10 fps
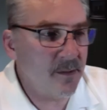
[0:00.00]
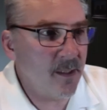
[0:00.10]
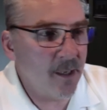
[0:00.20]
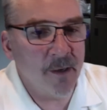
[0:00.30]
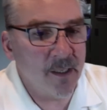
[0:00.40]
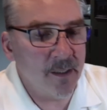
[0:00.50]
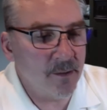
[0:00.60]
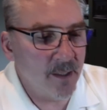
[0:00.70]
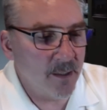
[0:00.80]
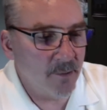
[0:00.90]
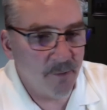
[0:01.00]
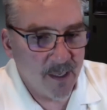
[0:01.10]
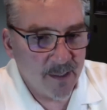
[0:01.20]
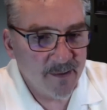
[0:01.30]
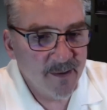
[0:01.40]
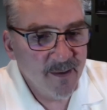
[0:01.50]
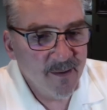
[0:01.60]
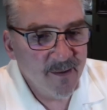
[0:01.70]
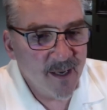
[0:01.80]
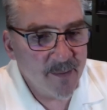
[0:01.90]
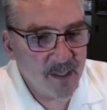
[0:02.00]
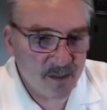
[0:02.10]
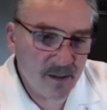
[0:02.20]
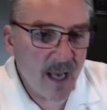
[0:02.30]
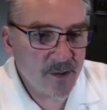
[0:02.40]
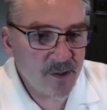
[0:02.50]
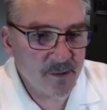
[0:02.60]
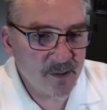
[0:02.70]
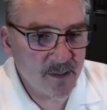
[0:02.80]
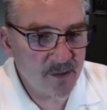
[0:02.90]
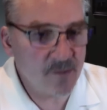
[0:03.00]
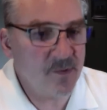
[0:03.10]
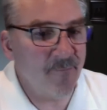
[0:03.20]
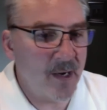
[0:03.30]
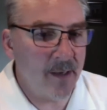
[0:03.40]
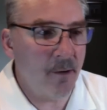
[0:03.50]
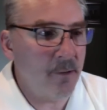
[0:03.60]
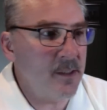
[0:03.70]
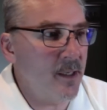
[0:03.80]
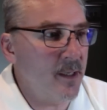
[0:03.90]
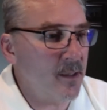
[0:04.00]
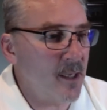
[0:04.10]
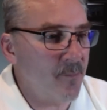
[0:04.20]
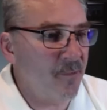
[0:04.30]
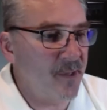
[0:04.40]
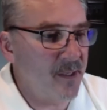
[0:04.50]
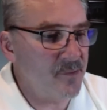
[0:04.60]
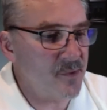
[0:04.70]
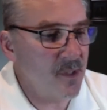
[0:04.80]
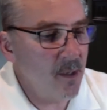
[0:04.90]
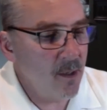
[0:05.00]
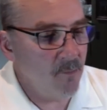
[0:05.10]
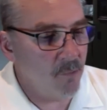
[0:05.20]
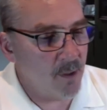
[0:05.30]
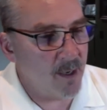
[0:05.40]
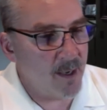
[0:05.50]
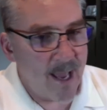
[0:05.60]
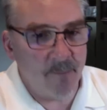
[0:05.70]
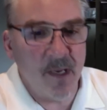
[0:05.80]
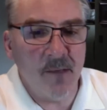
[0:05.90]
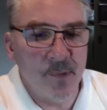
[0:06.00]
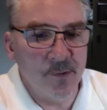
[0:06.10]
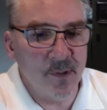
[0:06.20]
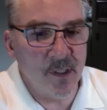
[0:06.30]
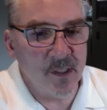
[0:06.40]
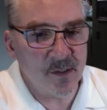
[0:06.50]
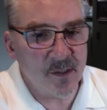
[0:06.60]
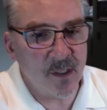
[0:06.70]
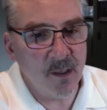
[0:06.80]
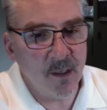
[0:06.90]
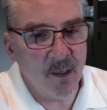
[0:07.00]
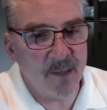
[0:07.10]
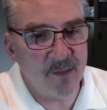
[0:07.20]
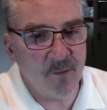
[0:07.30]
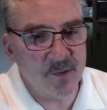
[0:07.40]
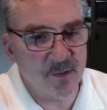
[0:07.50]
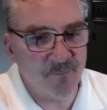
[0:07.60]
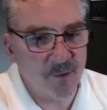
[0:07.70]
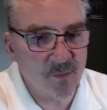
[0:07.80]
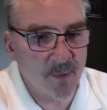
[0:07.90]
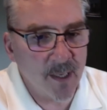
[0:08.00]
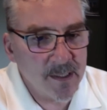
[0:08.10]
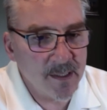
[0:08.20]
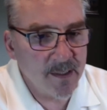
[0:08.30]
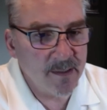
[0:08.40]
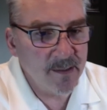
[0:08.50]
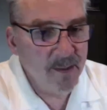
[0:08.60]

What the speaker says: Harry and Greg. And they said, yeah, sure, send us some stuff. But I'd already done a couple things where how to make moon disc, I think was the first one I did,